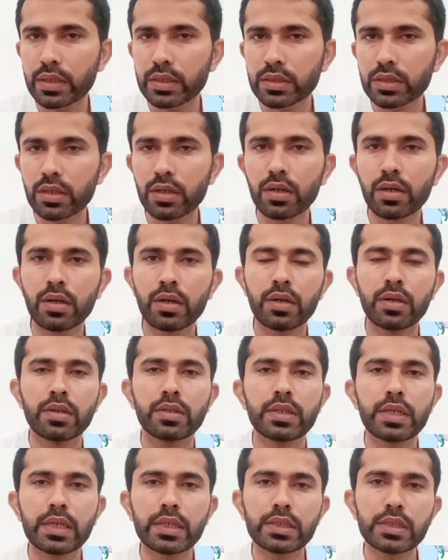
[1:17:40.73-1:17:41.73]
Alaska,
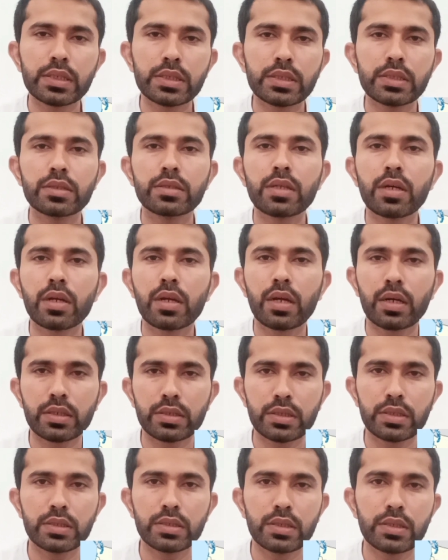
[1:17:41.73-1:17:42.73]
Texas is
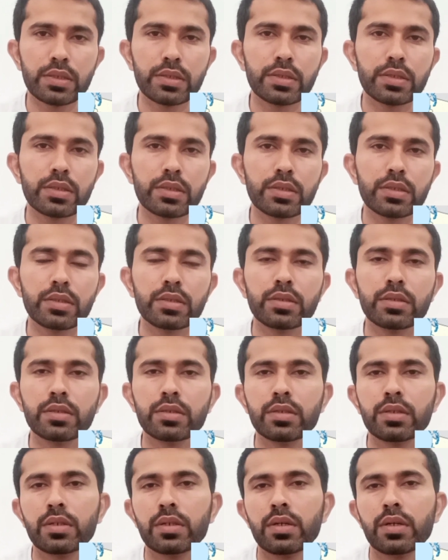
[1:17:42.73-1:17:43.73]
the largest
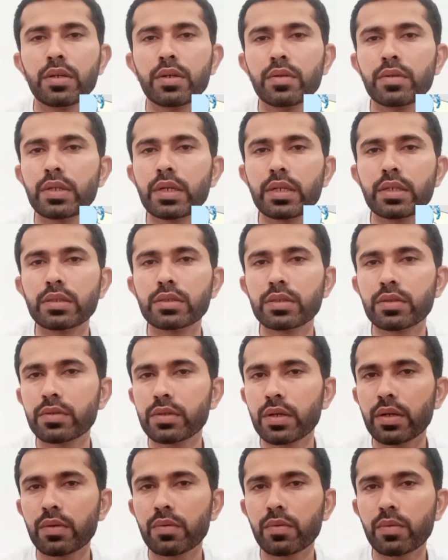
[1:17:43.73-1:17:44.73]
state. There
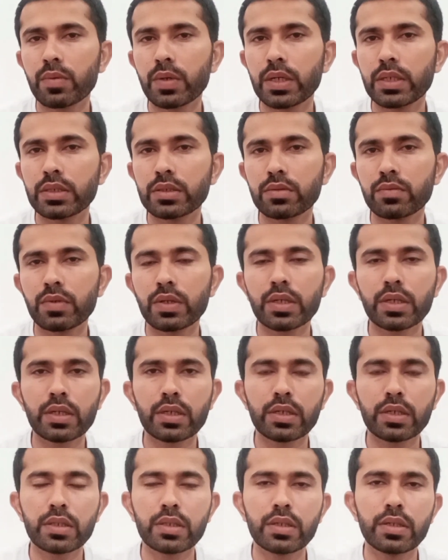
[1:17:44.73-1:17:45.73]
are still cowboys
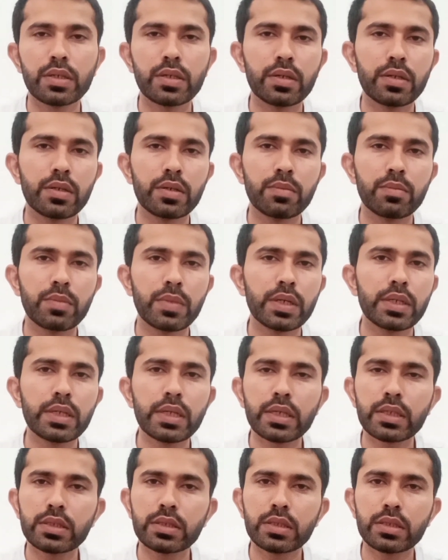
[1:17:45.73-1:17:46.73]
working there,
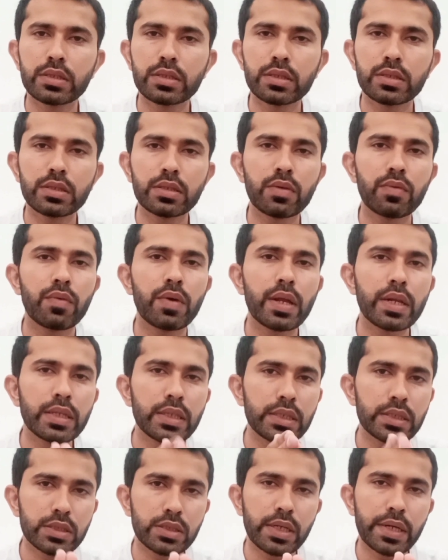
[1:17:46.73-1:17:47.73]
but Texas is a
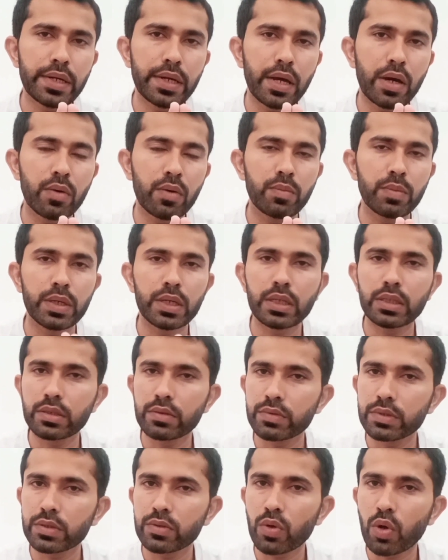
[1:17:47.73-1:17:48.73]
wealthy state now
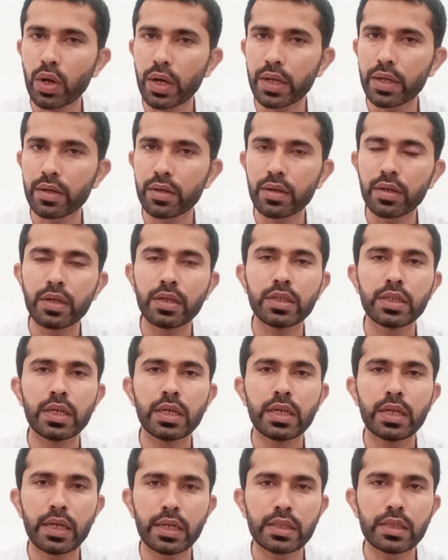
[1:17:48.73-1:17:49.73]
because of its oil,
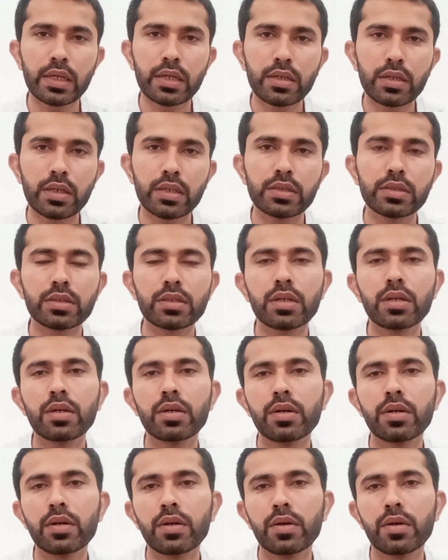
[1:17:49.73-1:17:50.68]
just like Alaska.